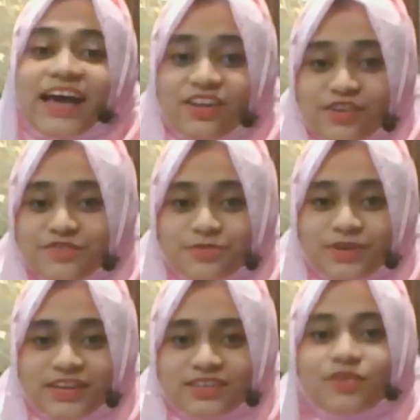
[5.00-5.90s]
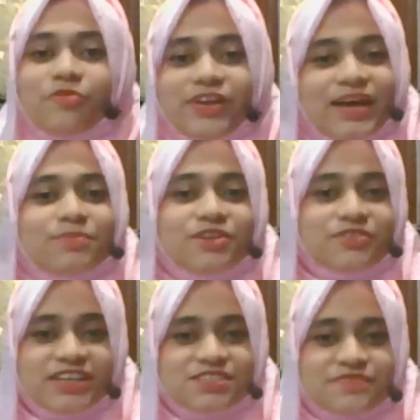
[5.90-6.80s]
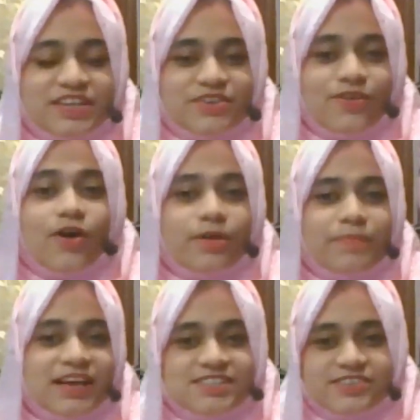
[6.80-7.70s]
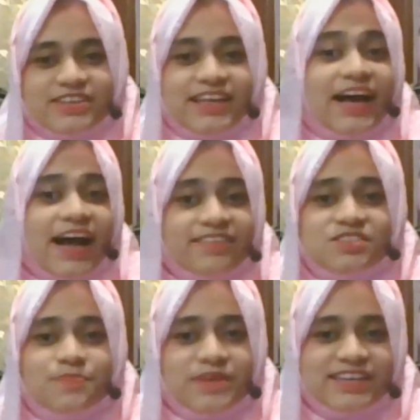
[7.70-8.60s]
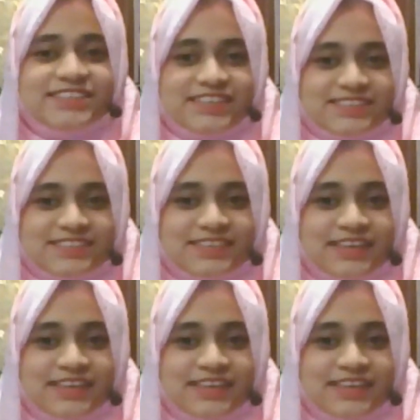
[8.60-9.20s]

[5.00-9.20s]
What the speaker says: Hello everyone, welcome to today's video on mastering the IELTS speaking test.